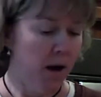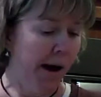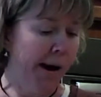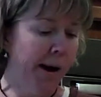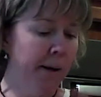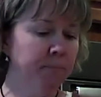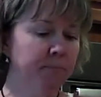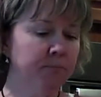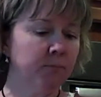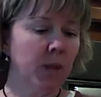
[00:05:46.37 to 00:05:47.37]

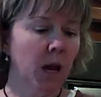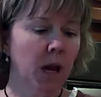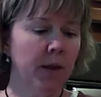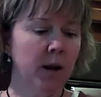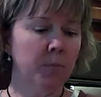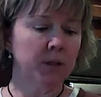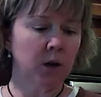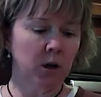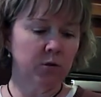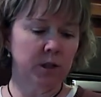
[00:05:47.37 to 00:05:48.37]
And then I put
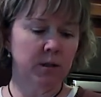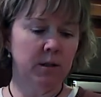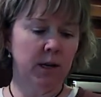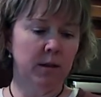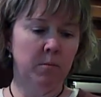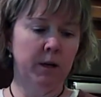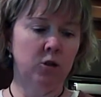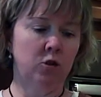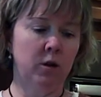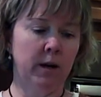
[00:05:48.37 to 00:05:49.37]
taco seasoning in the
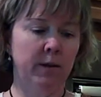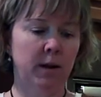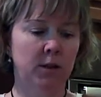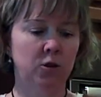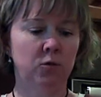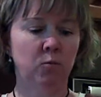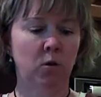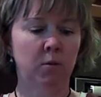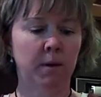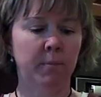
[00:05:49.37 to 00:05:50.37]
mixture, and then I just
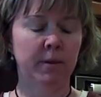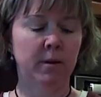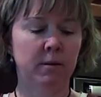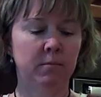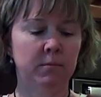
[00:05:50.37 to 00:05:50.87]
roll them up in the